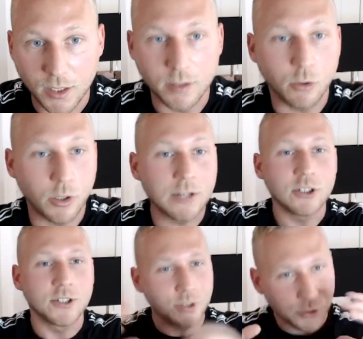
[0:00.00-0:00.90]
or
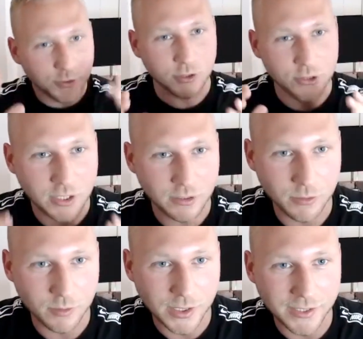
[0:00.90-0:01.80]
actually the user in
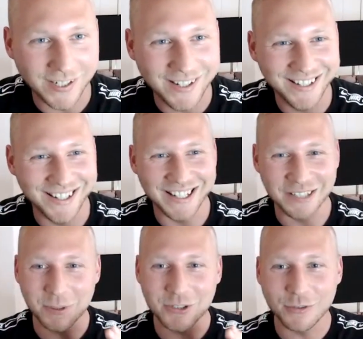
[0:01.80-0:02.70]
general, right? Like,
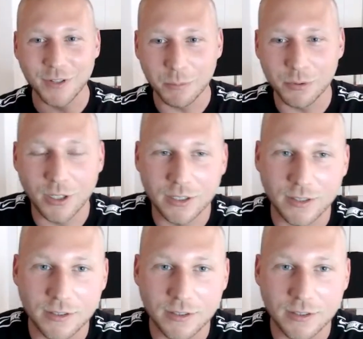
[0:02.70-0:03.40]
especially if you have a product